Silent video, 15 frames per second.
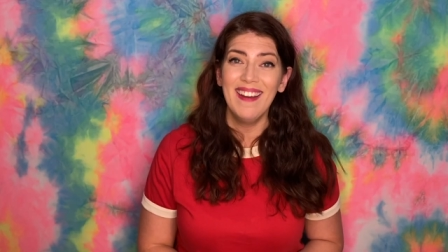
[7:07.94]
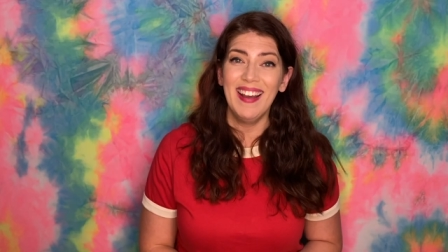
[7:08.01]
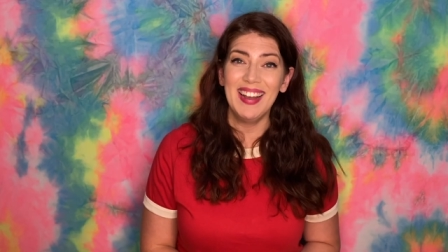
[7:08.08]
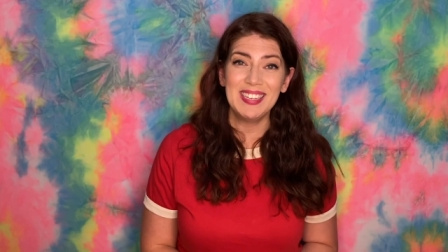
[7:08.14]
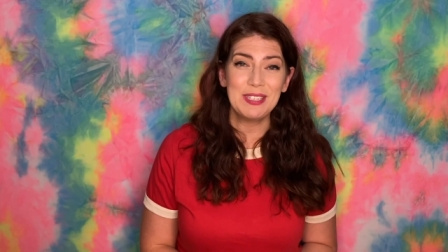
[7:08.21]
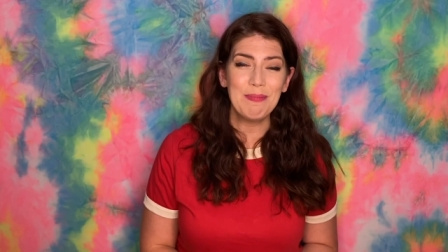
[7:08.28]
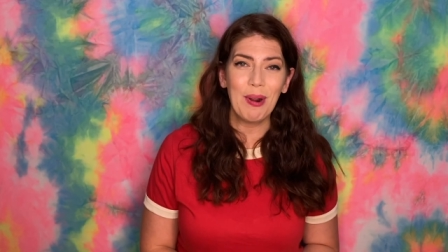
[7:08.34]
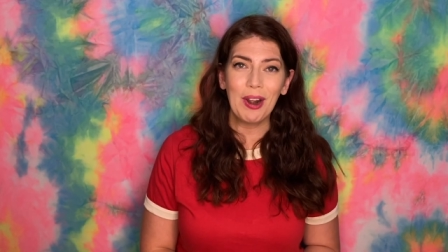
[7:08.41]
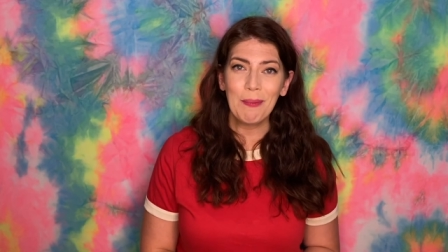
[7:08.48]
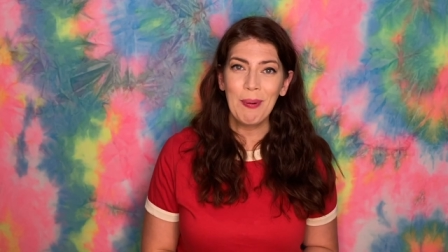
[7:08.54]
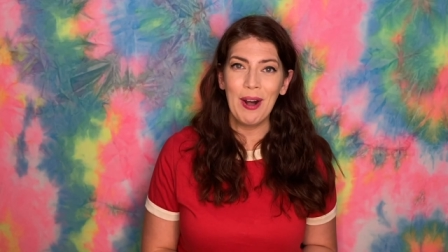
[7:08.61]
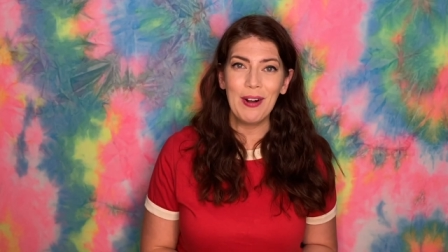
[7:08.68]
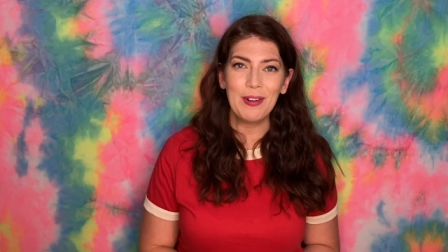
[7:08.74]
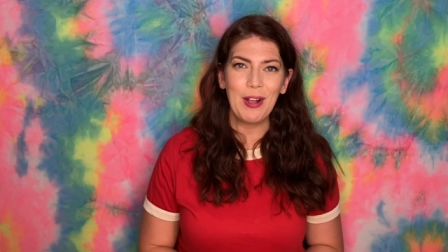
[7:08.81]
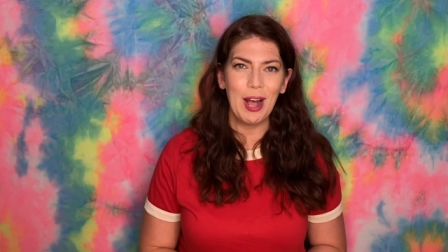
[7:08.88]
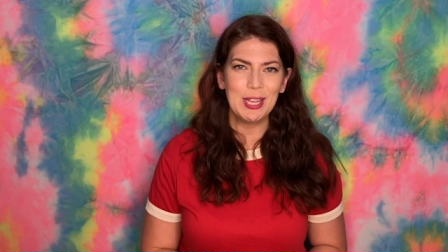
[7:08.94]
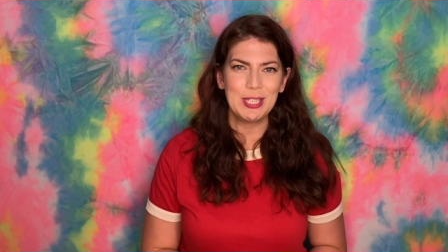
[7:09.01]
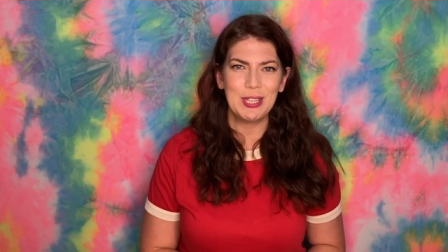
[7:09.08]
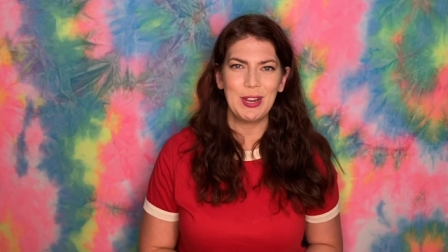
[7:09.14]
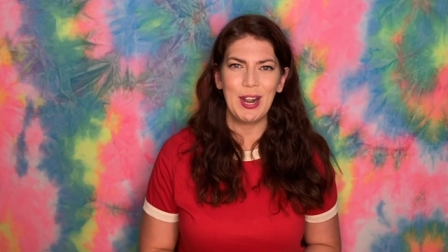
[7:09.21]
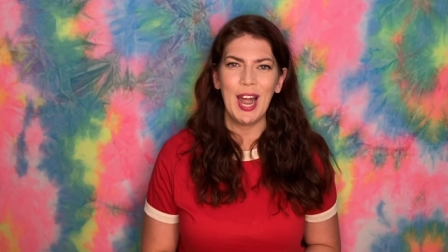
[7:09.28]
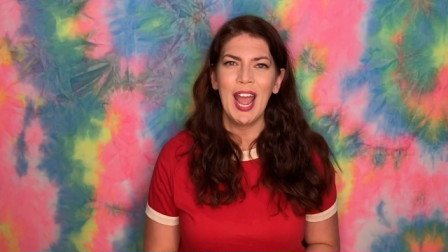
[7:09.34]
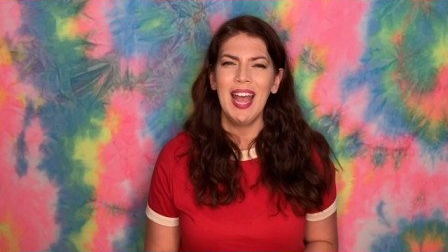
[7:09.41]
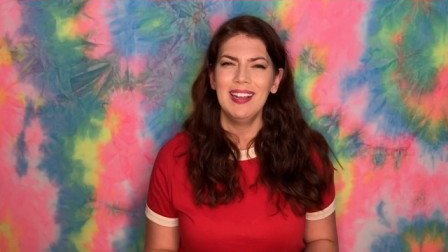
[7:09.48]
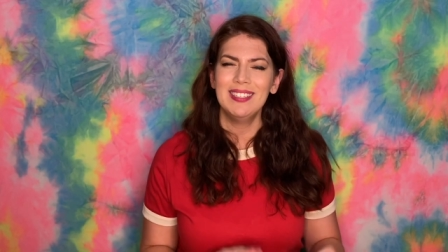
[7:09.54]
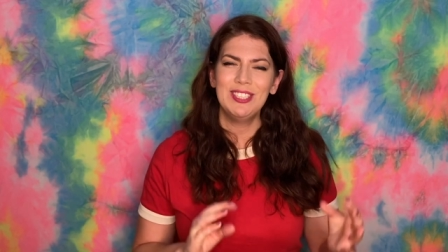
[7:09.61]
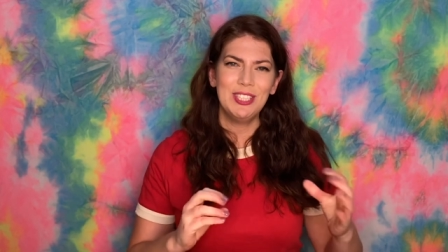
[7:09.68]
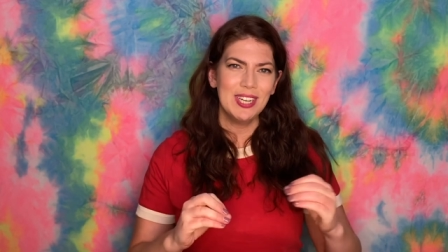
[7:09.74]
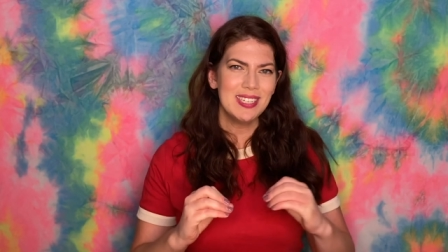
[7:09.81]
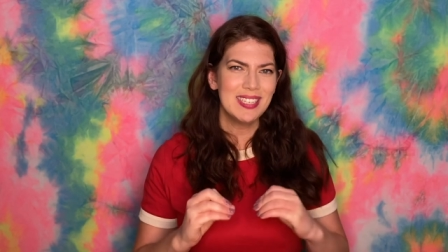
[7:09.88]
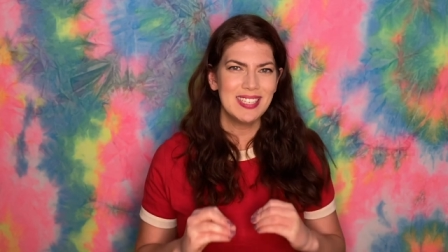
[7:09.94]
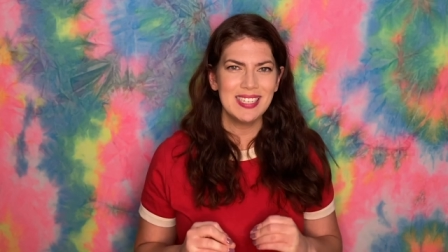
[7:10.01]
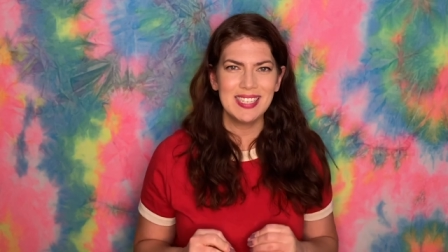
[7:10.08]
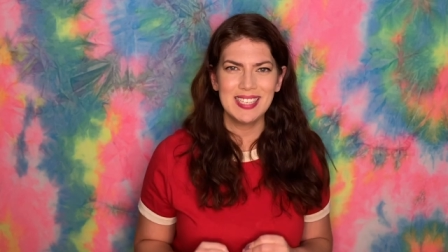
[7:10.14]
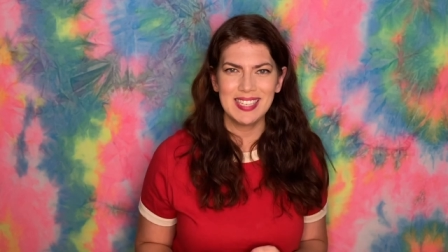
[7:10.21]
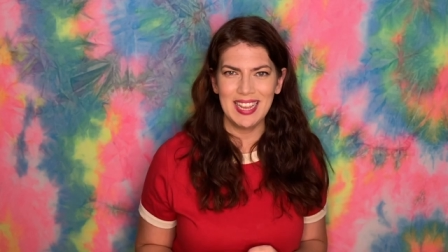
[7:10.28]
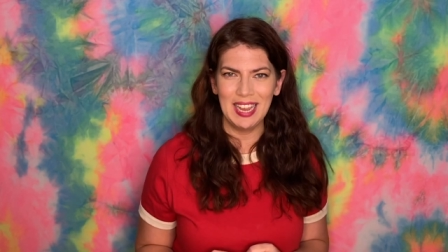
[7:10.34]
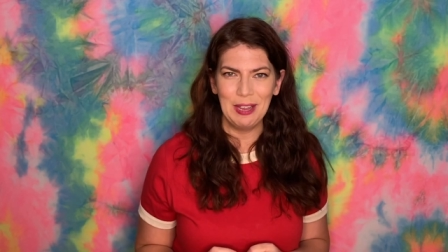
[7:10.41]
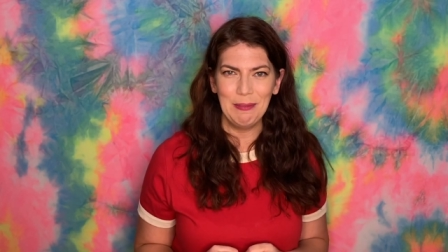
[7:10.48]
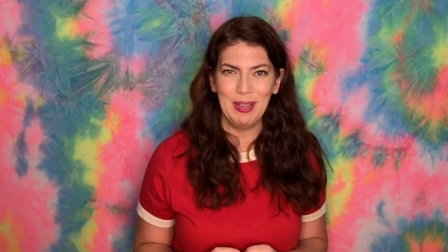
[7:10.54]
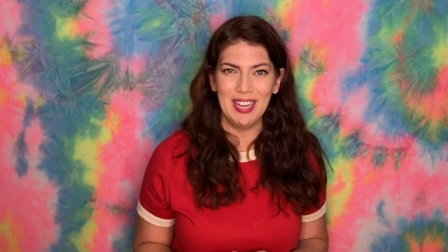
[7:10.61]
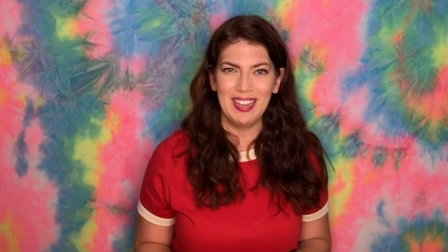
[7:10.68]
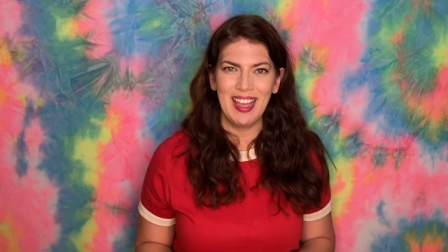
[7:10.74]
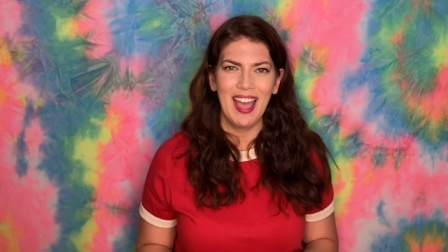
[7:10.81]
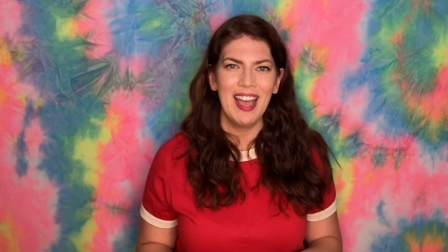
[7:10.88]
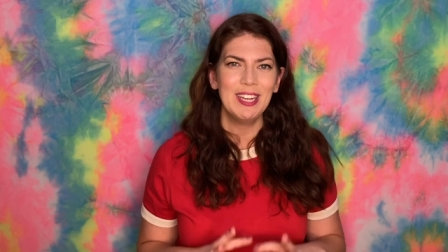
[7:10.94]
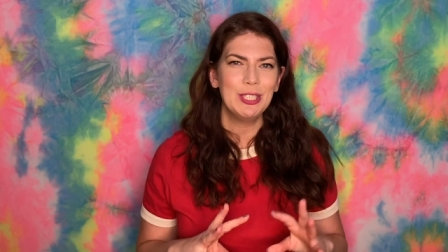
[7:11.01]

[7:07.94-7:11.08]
as Mark-Paul Gosselaar, just as scheming,